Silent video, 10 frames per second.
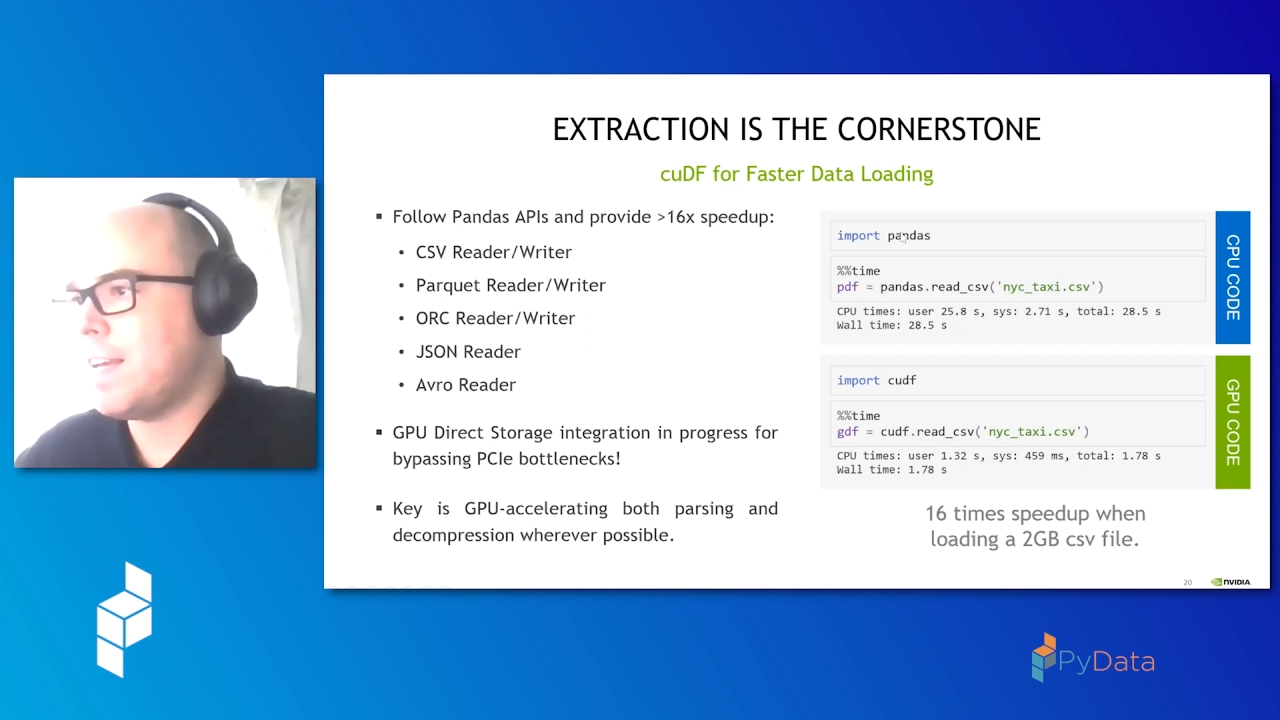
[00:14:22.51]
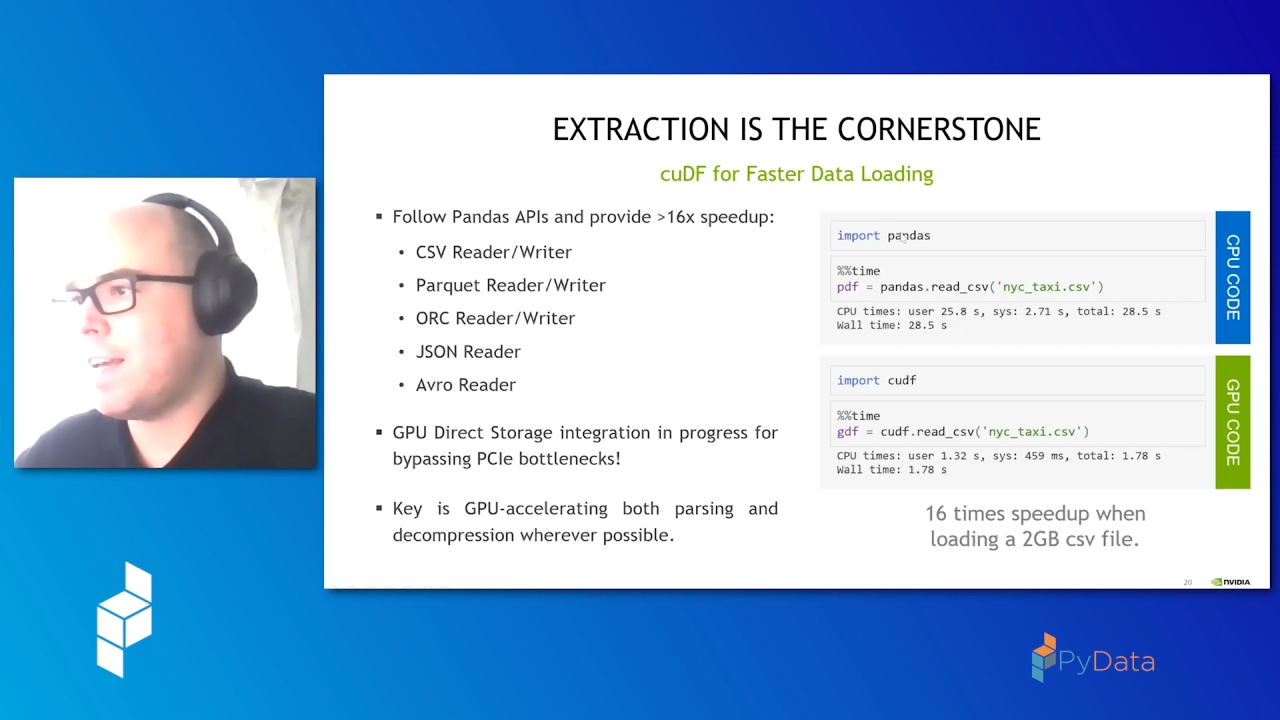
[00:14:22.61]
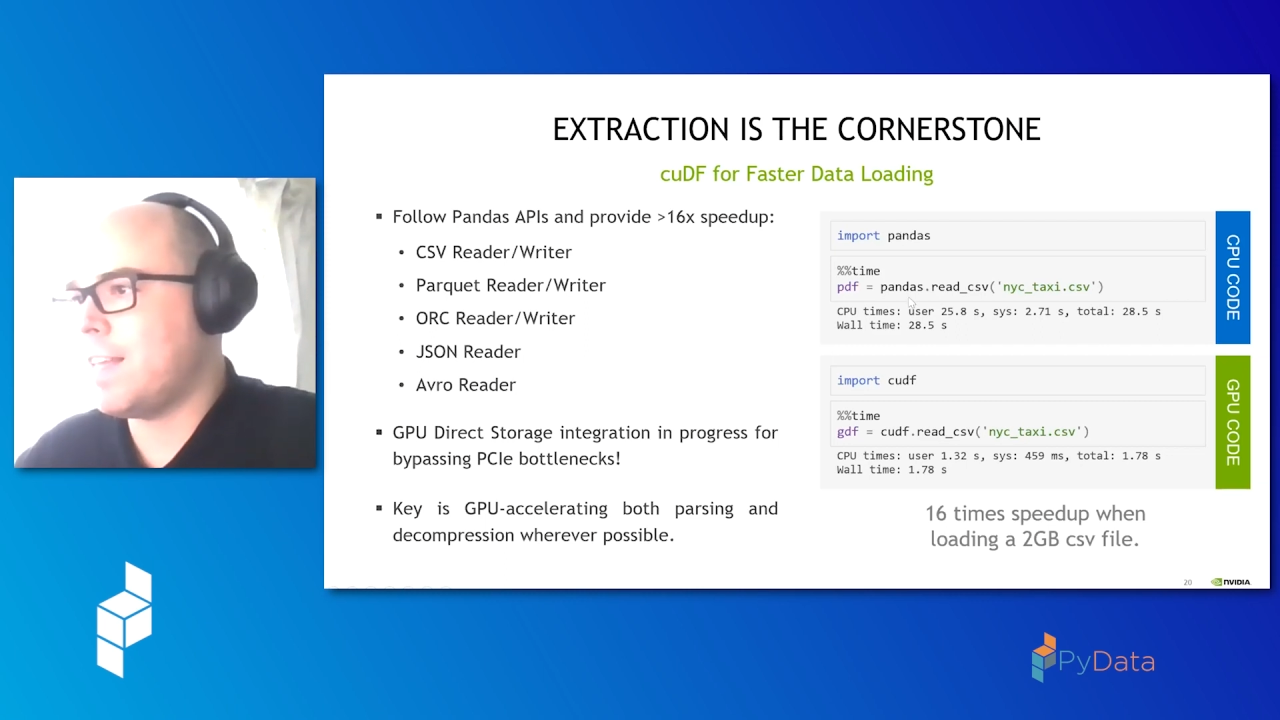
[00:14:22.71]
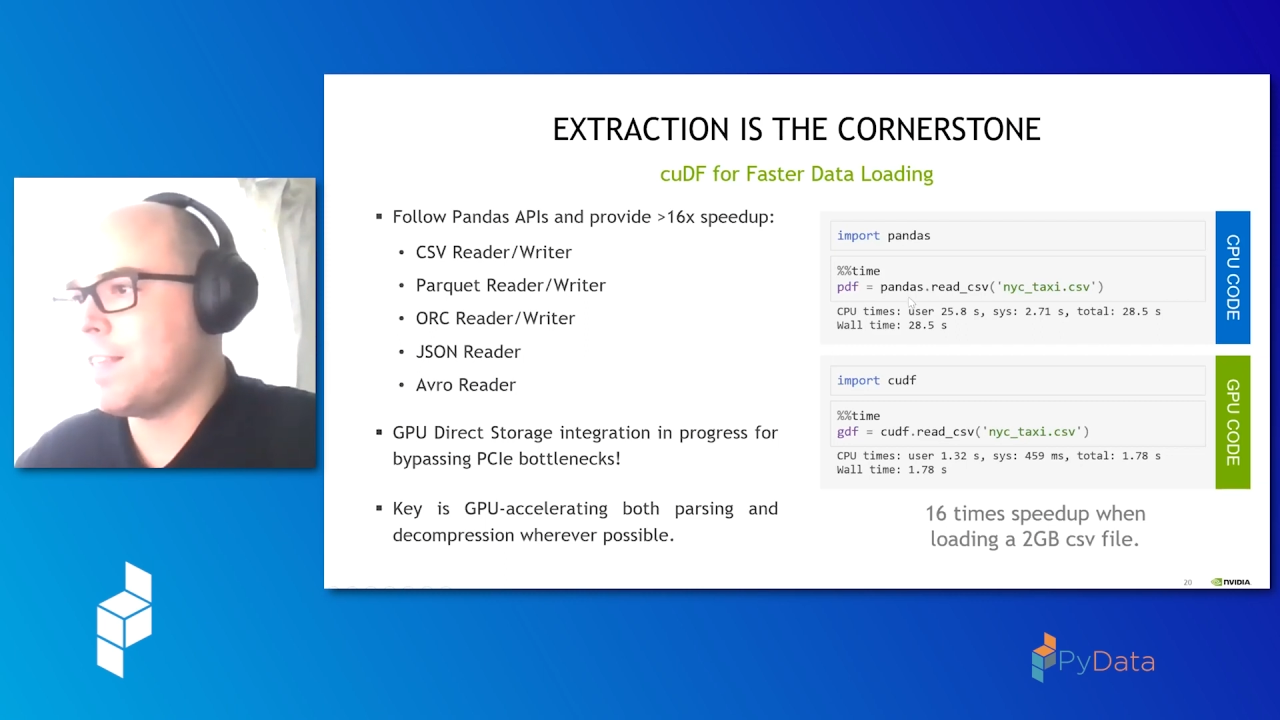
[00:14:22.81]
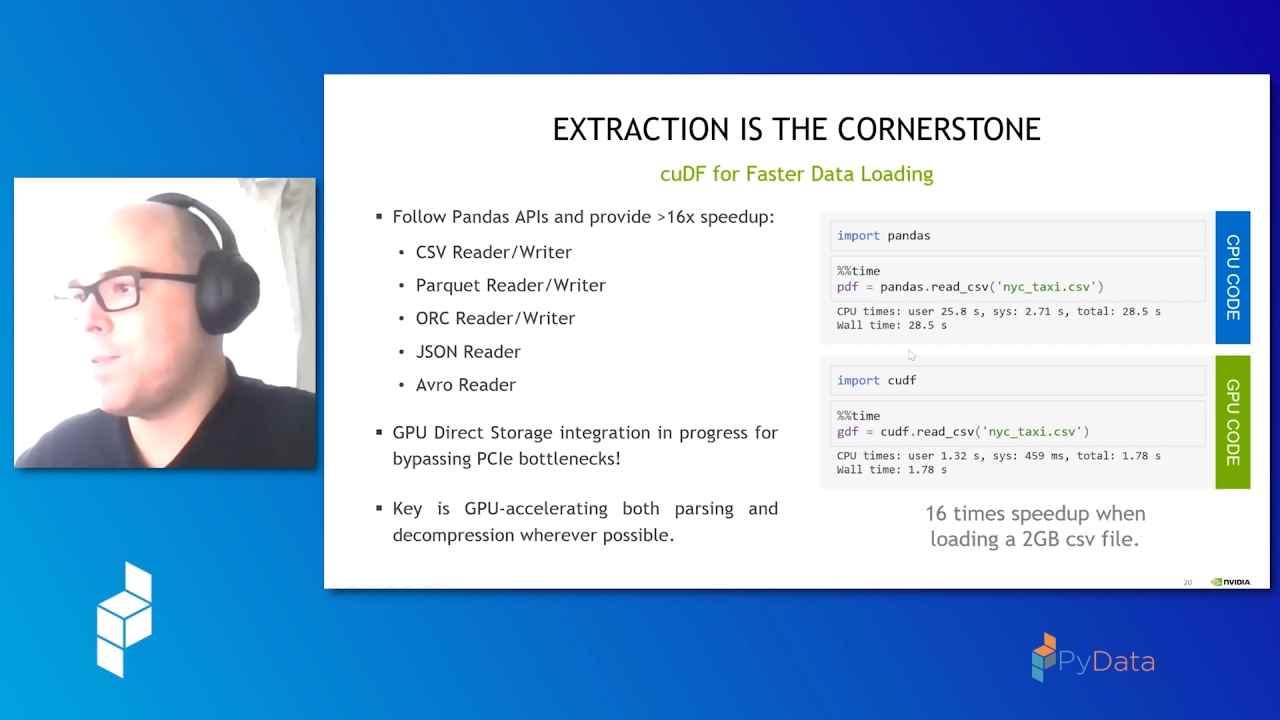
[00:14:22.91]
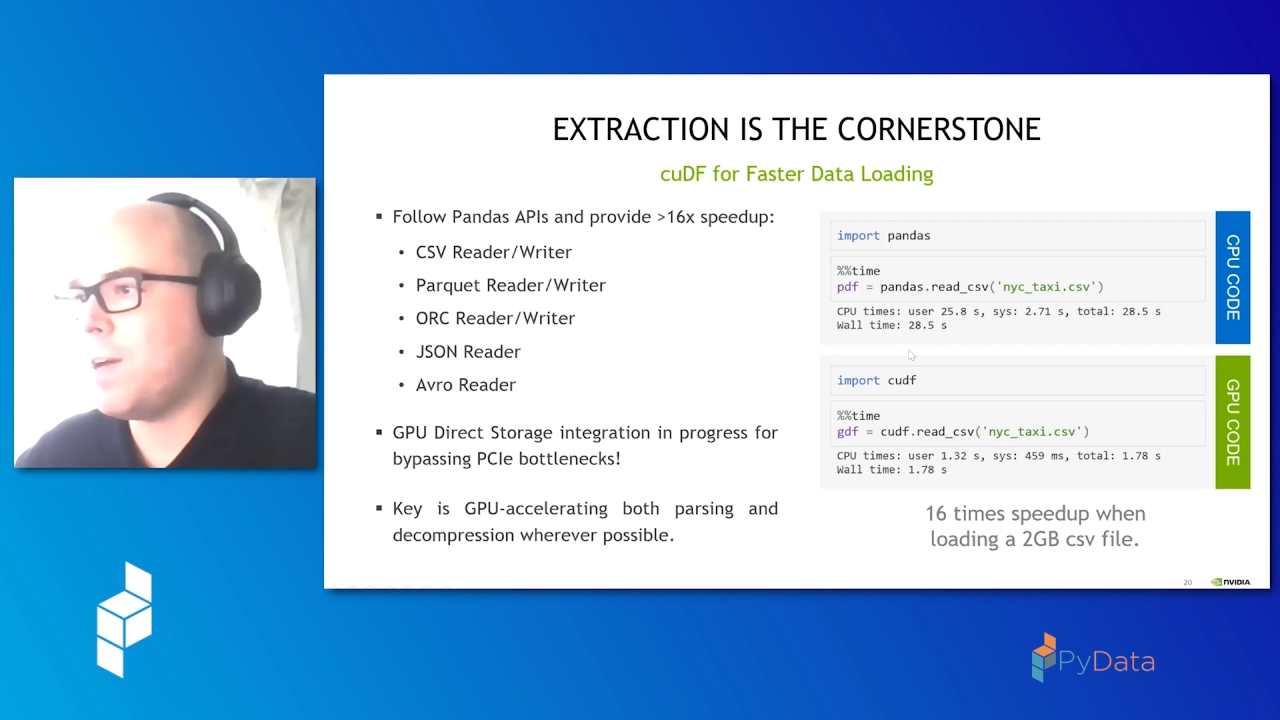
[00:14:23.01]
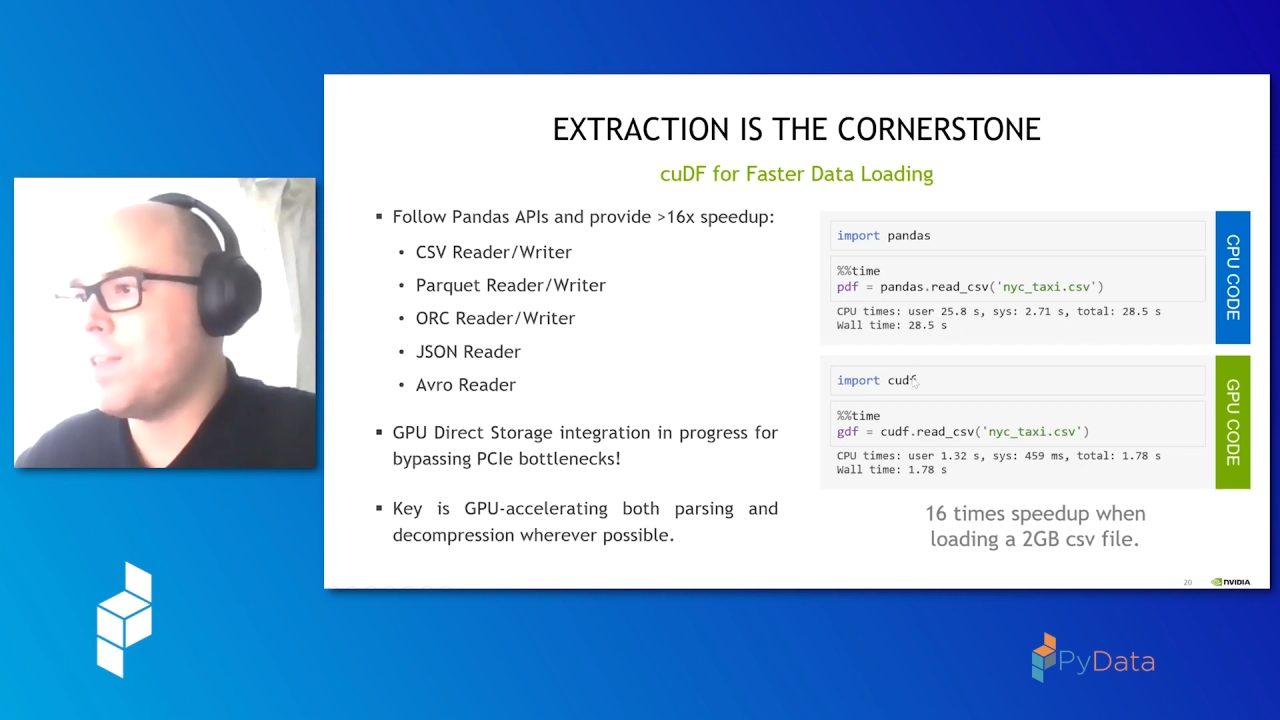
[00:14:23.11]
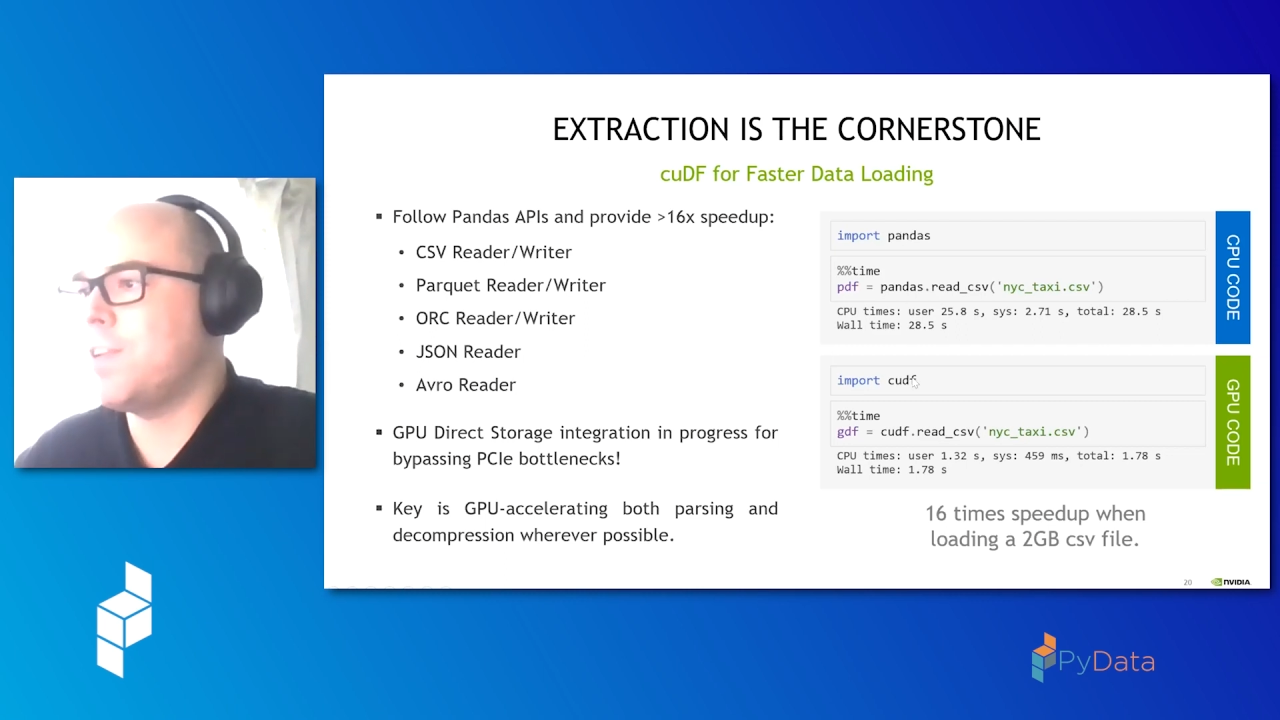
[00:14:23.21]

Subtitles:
and one